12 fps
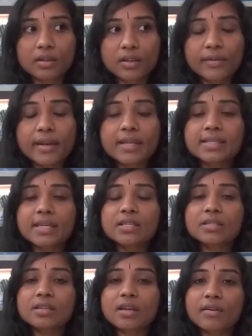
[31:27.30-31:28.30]
great
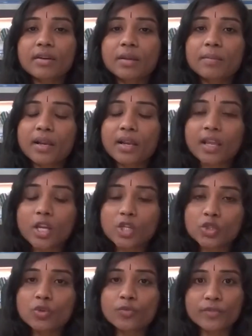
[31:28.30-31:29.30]
sages are in Himalayas
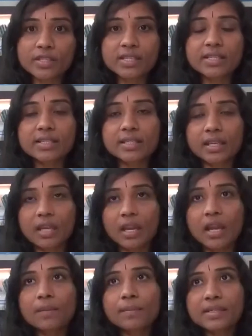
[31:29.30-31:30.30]
too, physically,
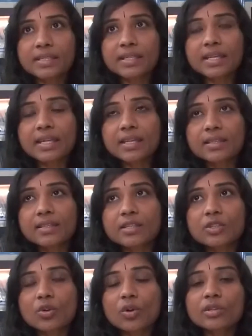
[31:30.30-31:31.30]
but again, this
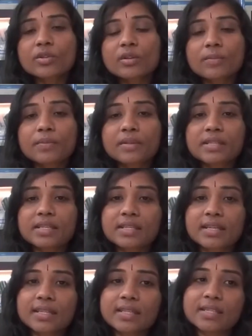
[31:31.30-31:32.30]
is also
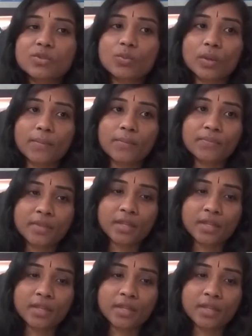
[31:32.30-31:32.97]
represented in this way.